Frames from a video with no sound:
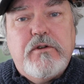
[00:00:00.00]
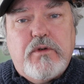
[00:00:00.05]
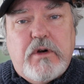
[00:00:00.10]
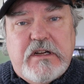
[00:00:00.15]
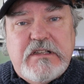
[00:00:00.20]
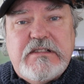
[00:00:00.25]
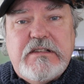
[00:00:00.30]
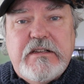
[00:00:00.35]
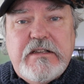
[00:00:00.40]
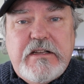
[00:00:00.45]

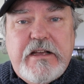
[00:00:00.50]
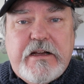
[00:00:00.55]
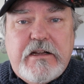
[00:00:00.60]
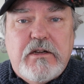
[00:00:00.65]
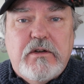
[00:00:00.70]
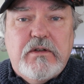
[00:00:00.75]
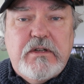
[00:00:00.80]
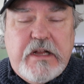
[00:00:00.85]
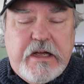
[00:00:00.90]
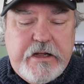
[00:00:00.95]
crested
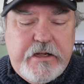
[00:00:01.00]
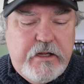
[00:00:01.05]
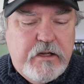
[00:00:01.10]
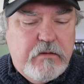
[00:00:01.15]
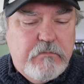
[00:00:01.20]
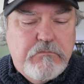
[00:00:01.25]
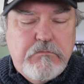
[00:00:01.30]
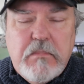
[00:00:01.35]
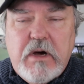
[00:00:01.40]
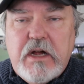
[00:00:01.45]
gecko
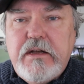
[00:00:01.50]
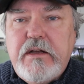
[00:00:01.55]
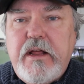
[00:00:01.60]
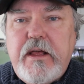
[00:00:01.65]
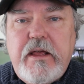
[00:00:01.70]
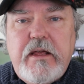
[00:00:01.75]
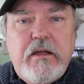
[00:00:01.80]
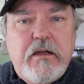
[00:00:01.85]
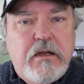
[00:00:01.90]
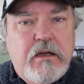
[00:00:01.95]
diet
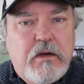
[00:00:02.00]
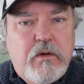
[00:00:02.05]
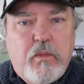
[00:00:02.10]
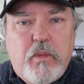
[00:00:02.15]
Monday,